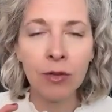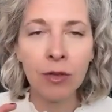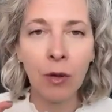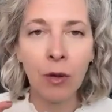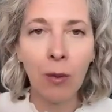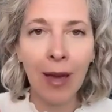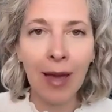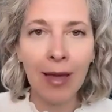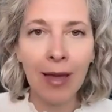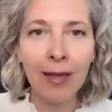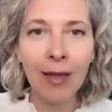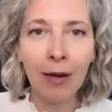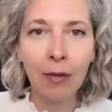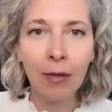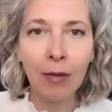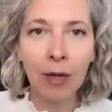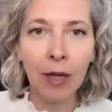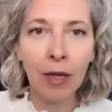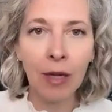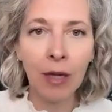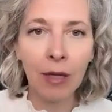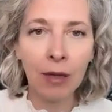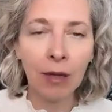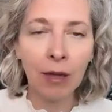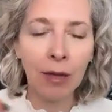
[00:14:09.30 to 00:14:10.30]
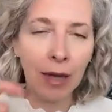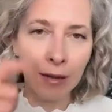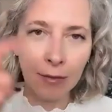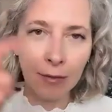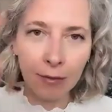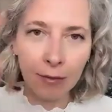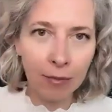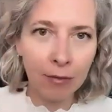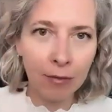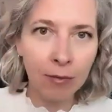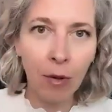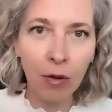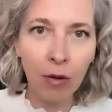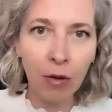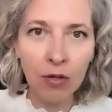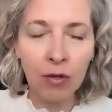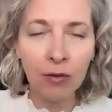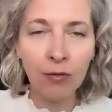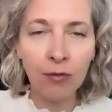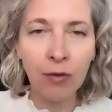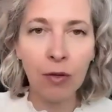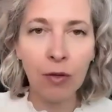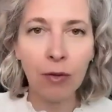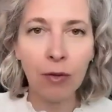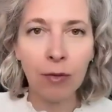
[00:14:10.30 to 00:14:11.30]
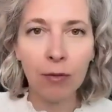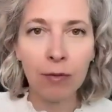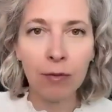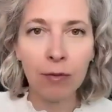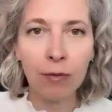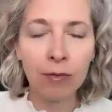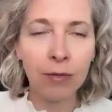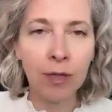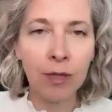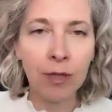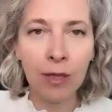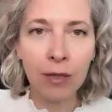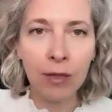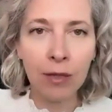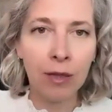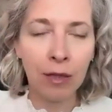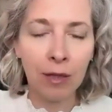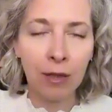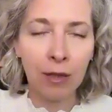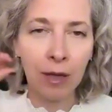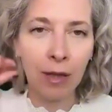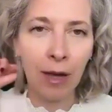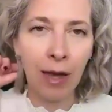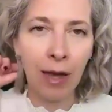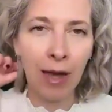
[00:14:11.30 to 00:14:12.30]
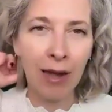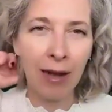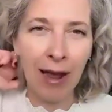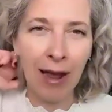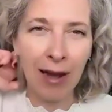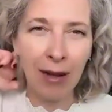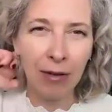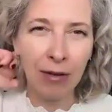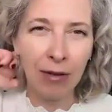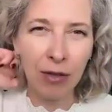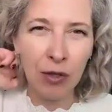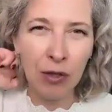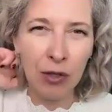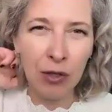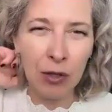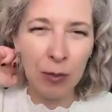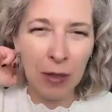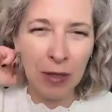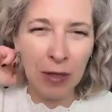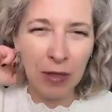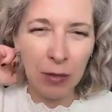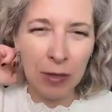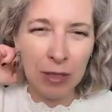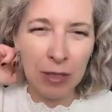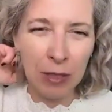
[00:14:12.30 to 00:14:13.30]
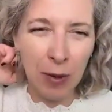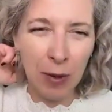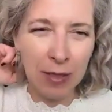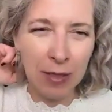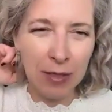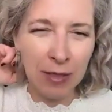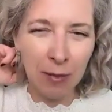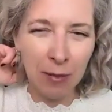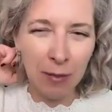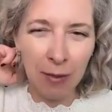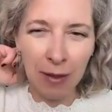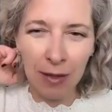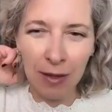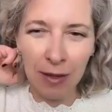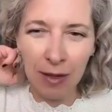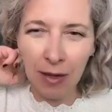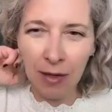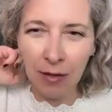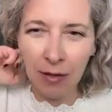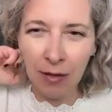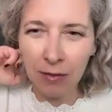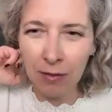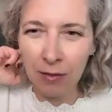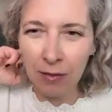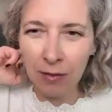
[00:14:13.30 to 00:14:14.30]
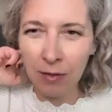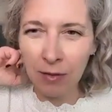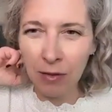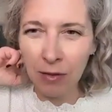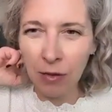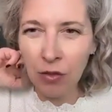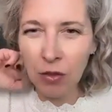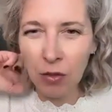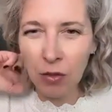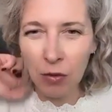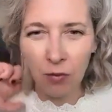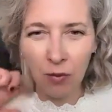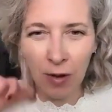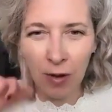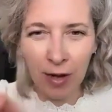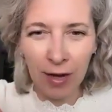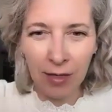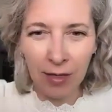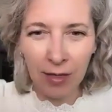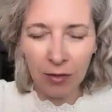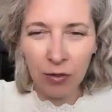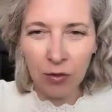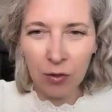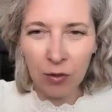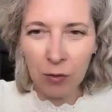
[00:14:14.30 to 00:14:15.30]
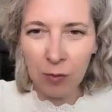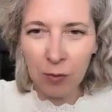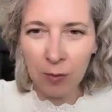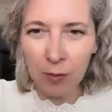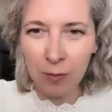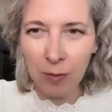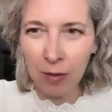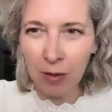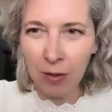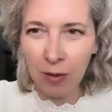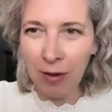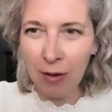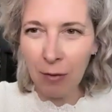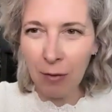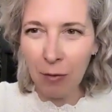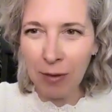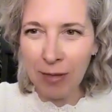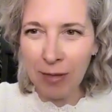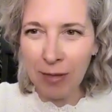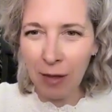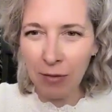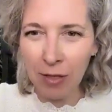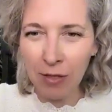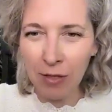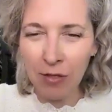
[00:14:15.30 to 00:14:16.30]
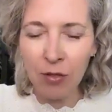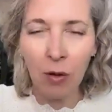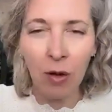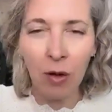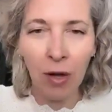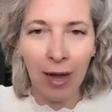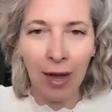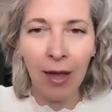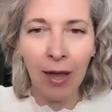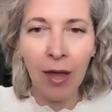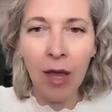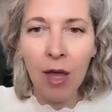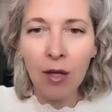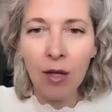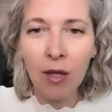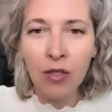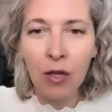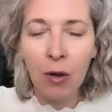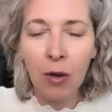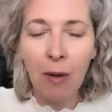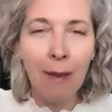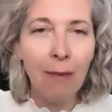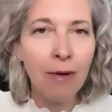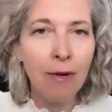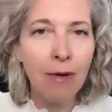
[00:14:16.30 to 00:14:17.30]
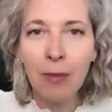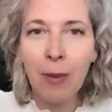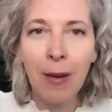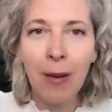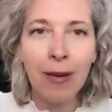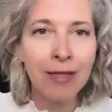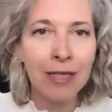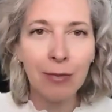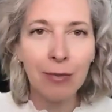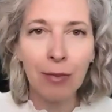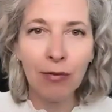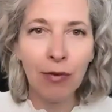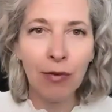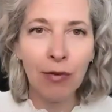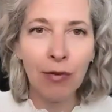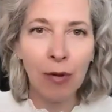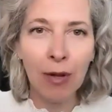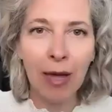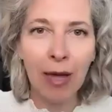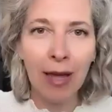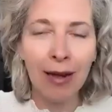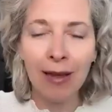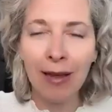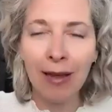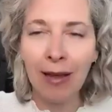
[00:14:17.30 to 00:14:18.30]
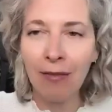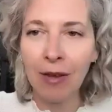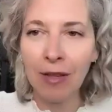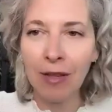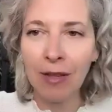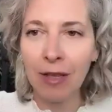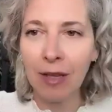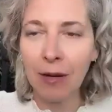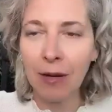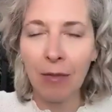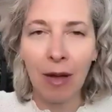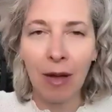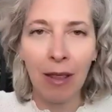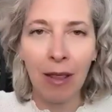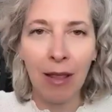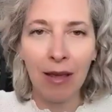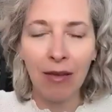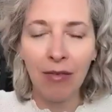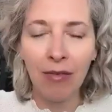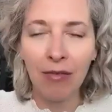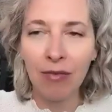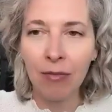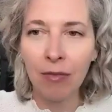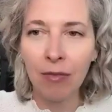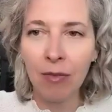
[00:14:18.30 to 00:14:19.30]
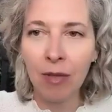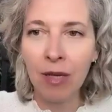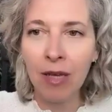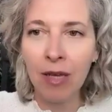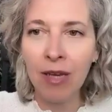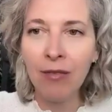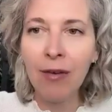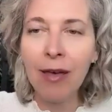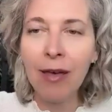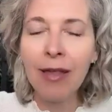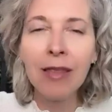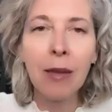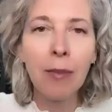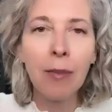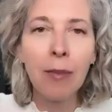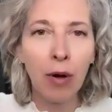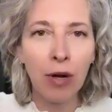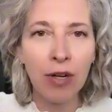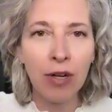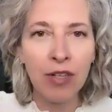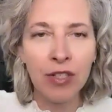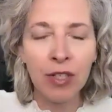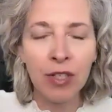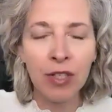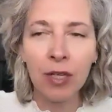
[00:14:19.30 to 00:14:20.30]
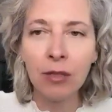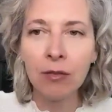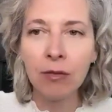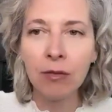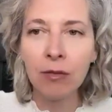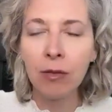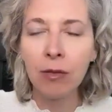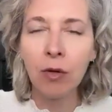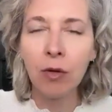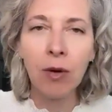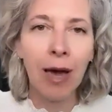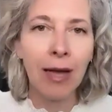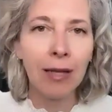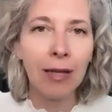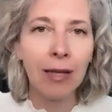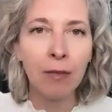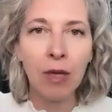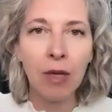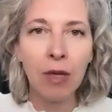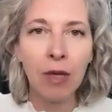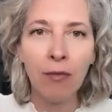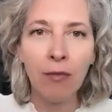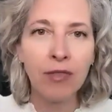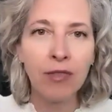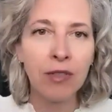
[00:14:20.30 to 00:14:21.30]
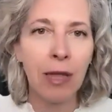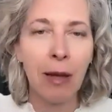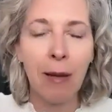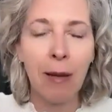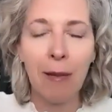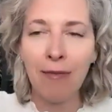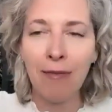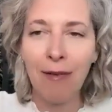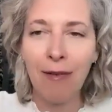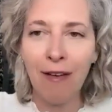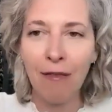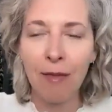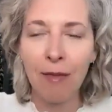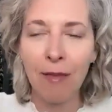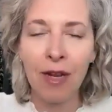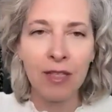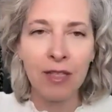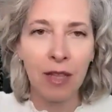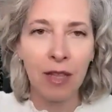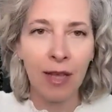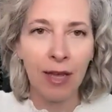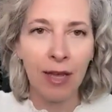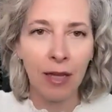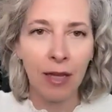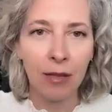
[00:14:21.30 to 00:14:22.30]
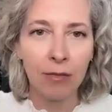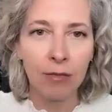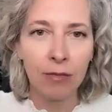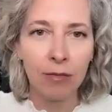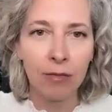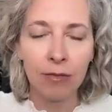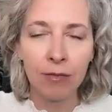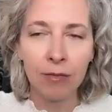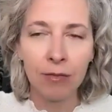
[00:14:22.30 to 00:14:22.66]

the way that like most of you did, do you speak to responsibility? You do, right? Even without the two. Okay, so I'm responsible for creating everything in my life. Even the person who cut me off, so now I'm 5 minutes late.